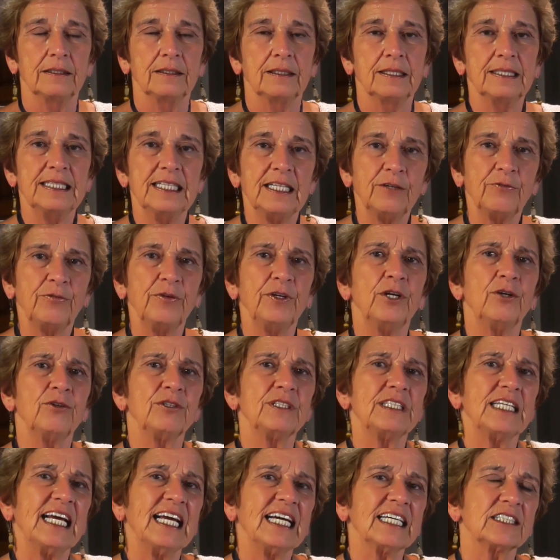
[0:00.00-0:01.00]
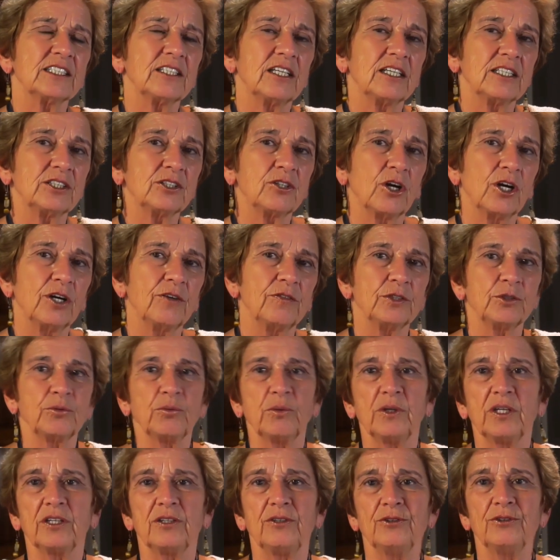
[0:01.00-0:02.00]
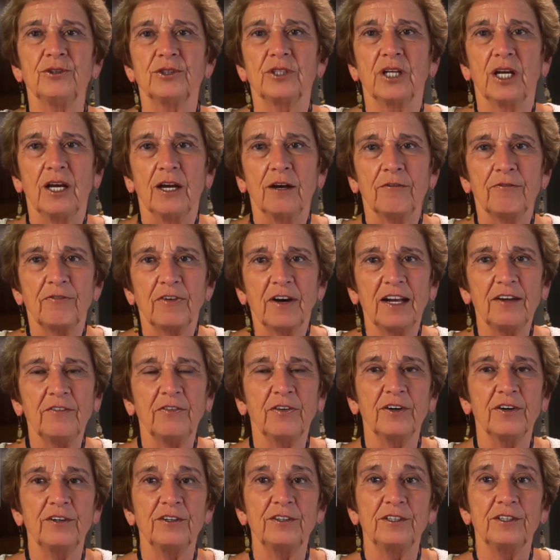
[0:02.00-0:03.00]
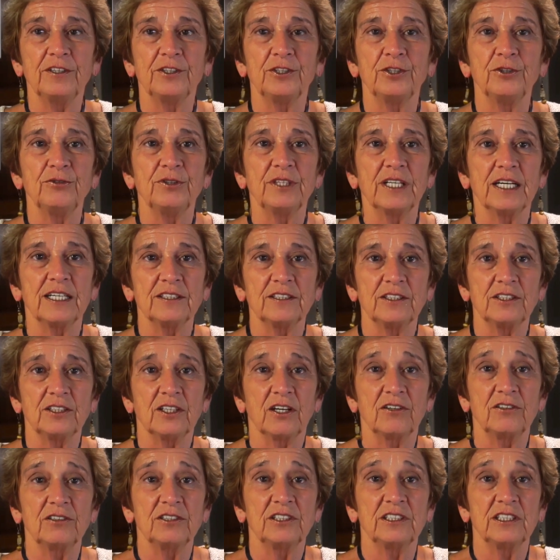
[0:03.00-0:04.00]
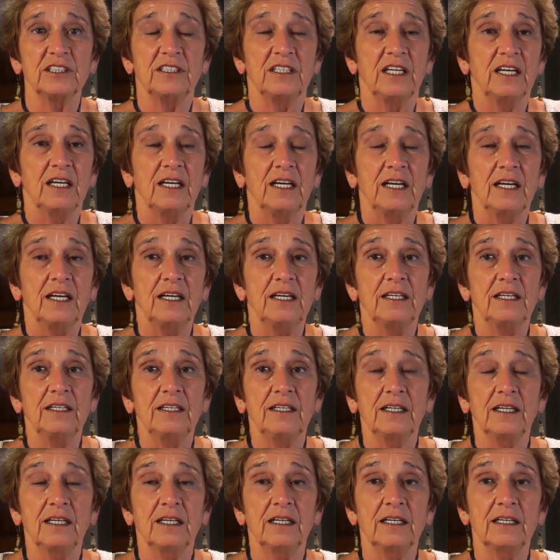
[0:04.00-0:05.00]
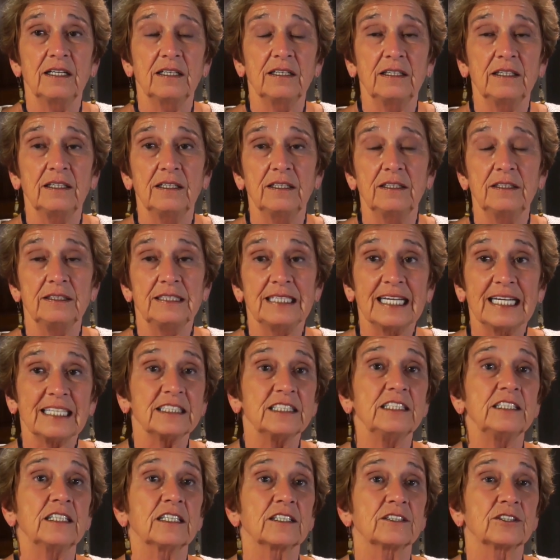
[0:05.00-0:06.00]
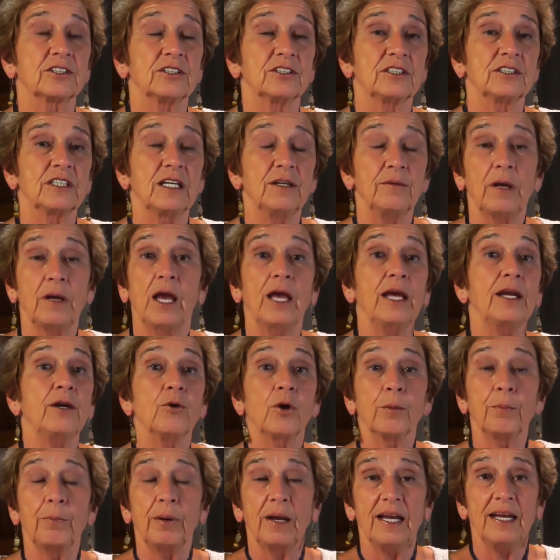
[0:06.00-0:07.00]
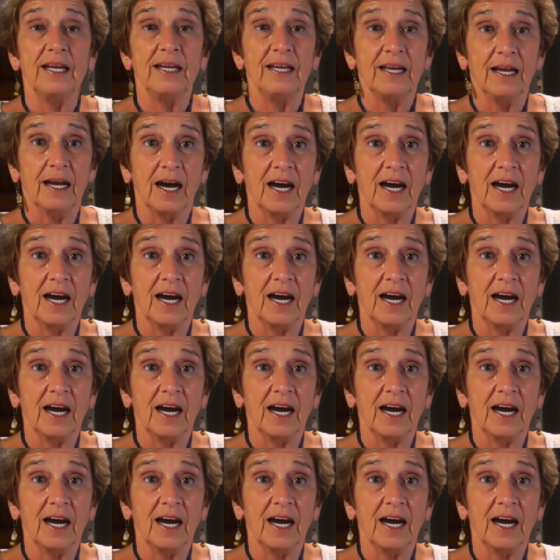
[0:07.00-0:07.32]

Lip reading: And then if we don't tax lost harvest, we could lose $500 to $2,000 in tax deductions and or pay